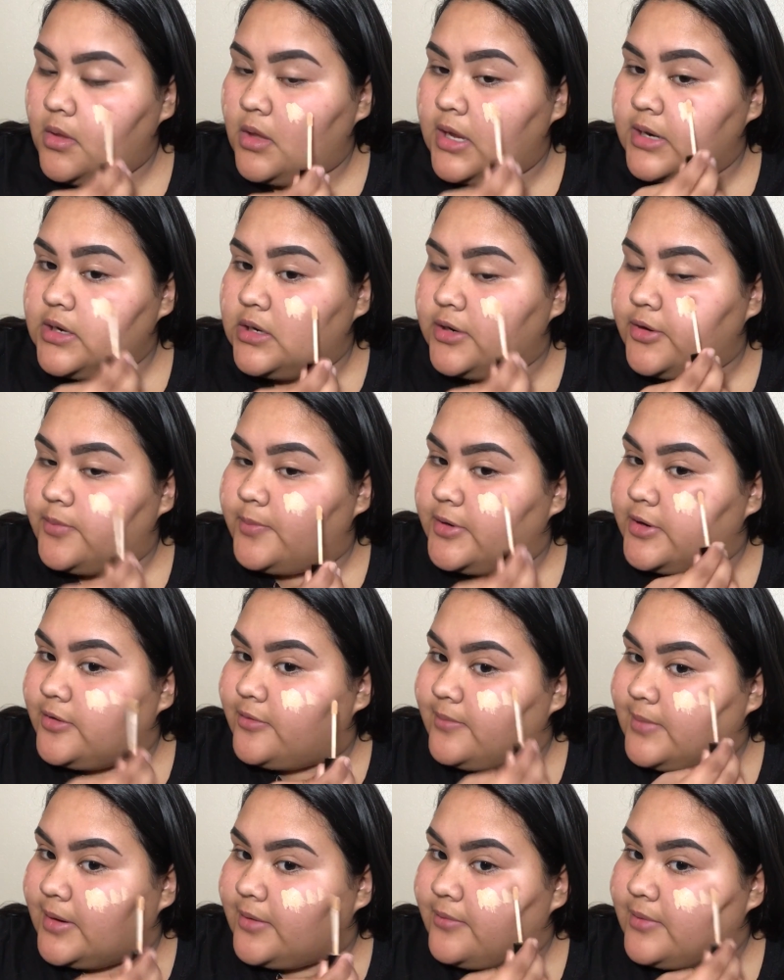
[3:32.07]
and a little bit
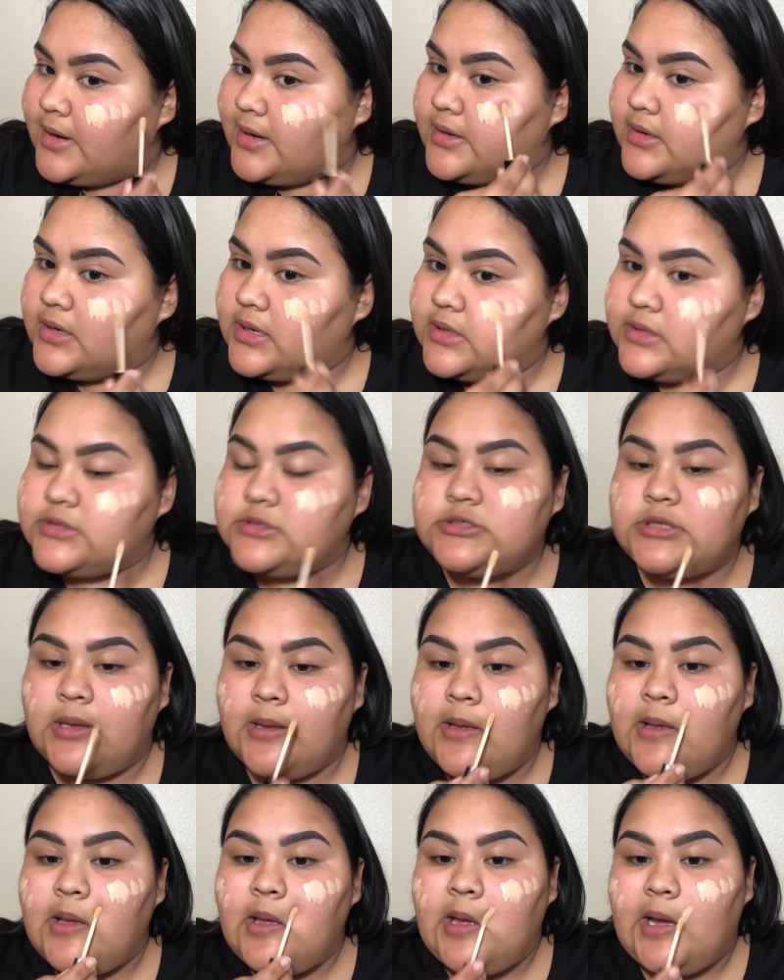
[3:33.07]
on my redness.
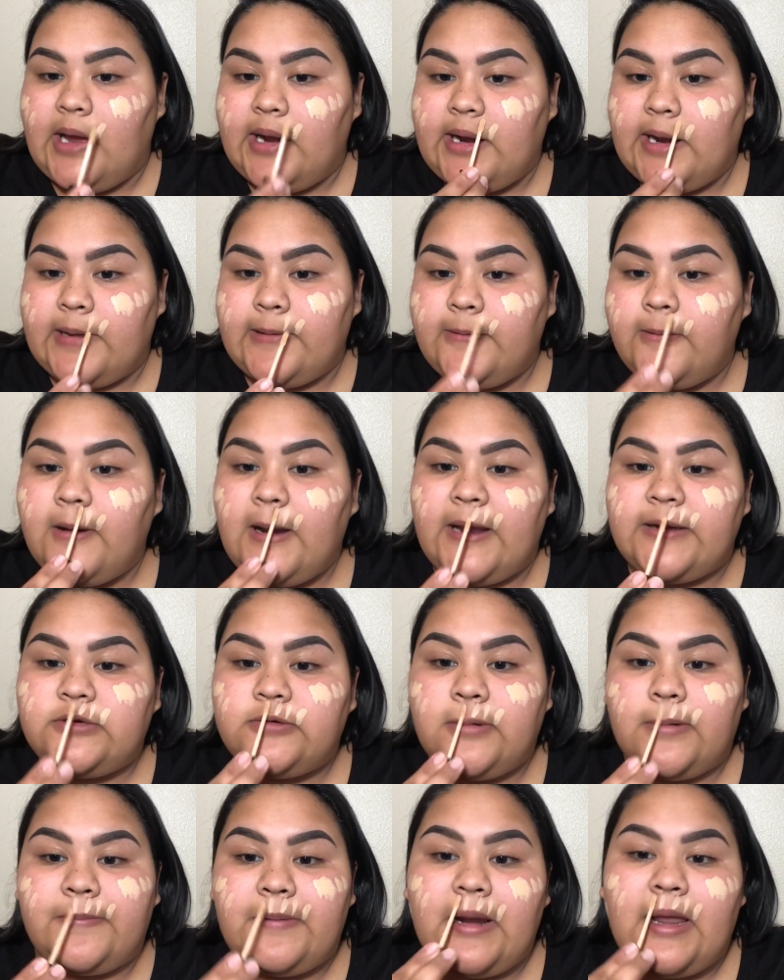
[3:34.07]
And I do like
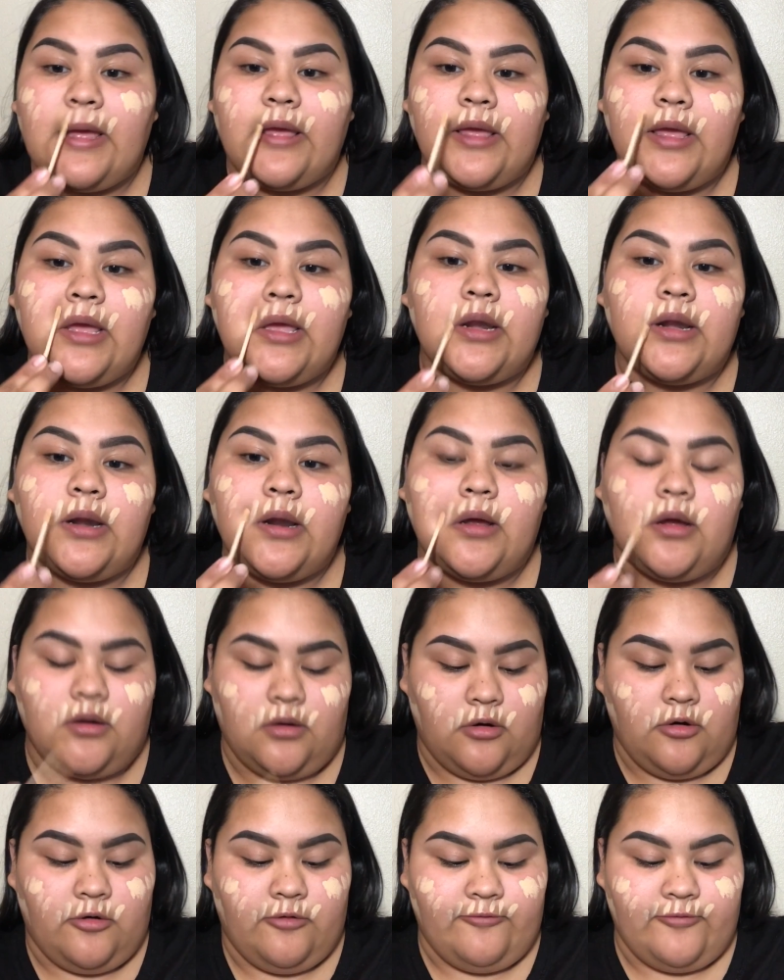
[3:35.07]
to apply it
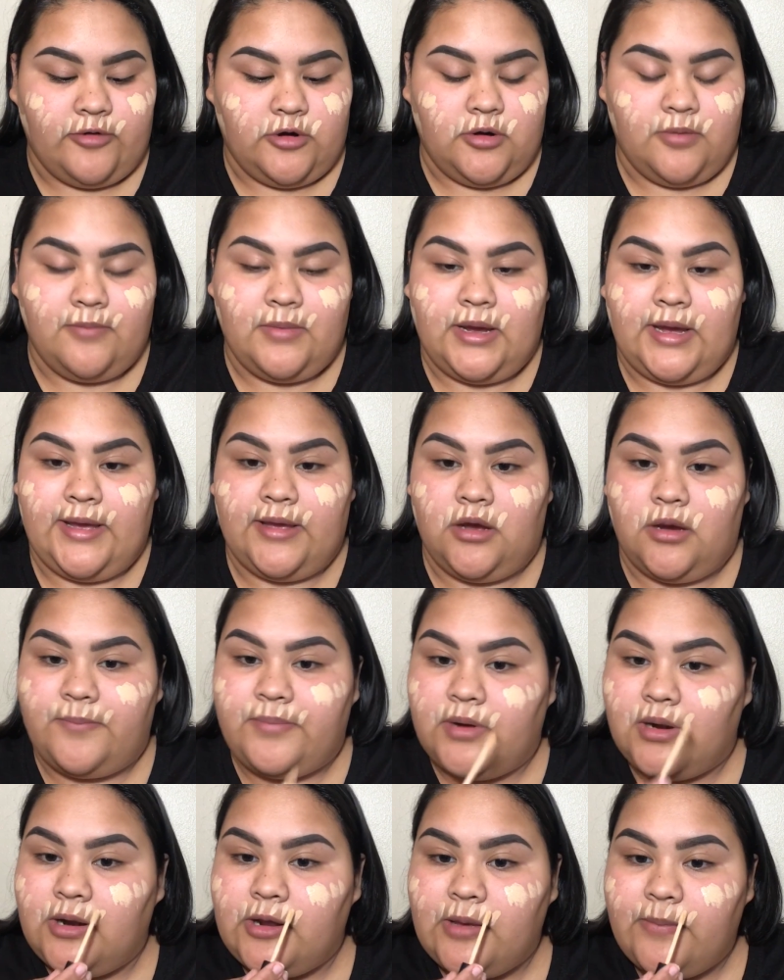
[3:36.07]
over my
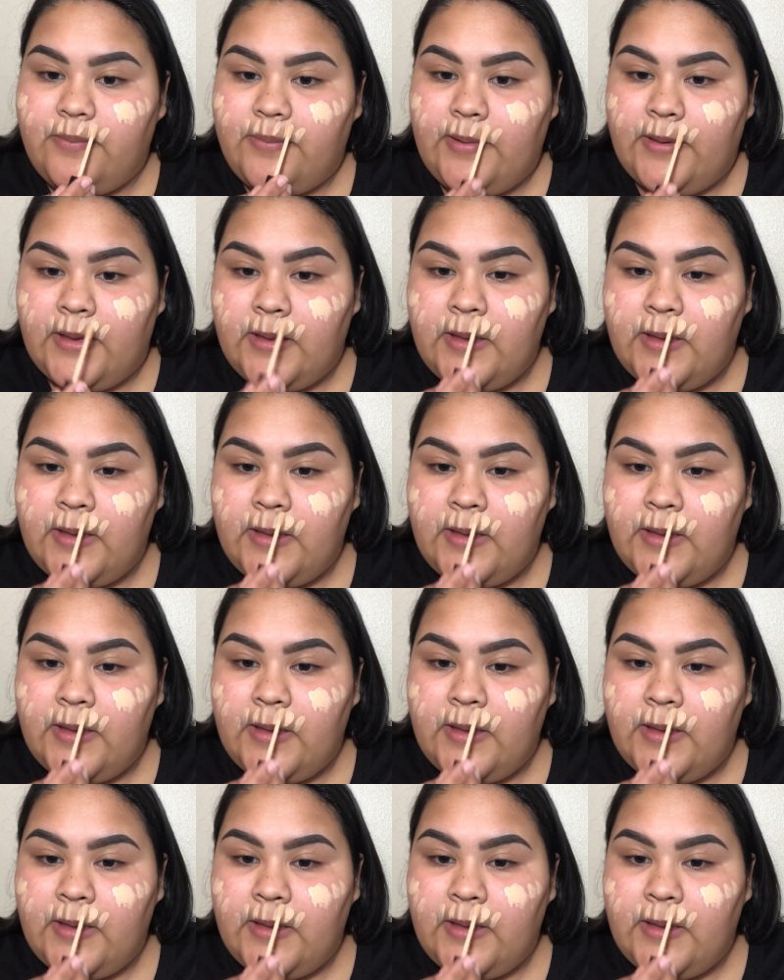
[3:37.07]
upper lip